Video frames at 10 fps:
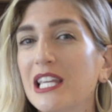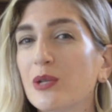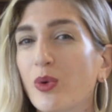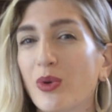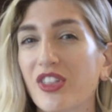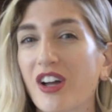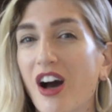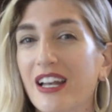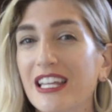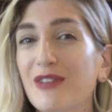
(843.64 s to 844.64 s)
equal with
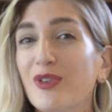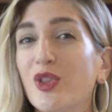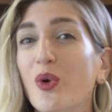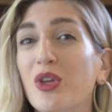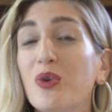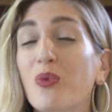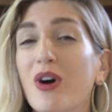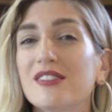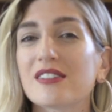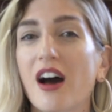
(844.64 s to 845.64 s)
God, even though he
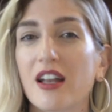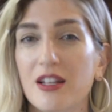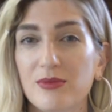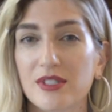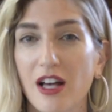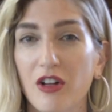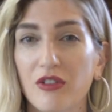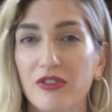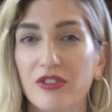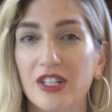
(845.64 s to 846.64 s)
was God
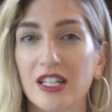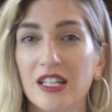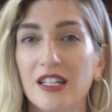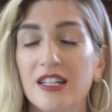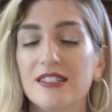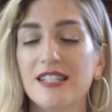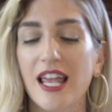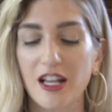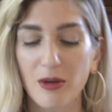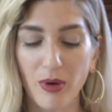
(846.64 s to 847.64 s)
himself.
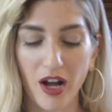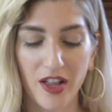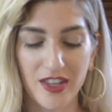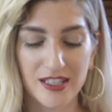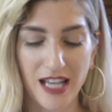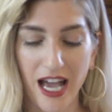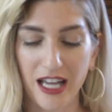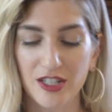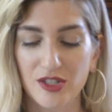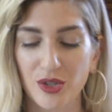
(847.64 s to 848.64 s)
Take upon this
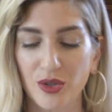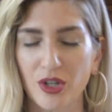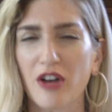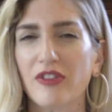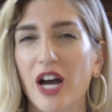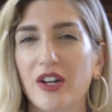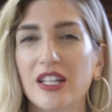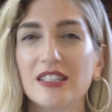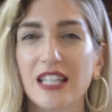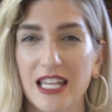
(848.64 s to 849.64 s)
attitude of how
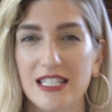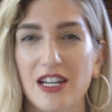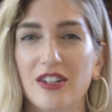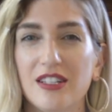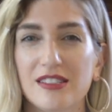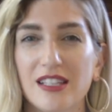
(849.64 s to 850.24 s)
he laid down his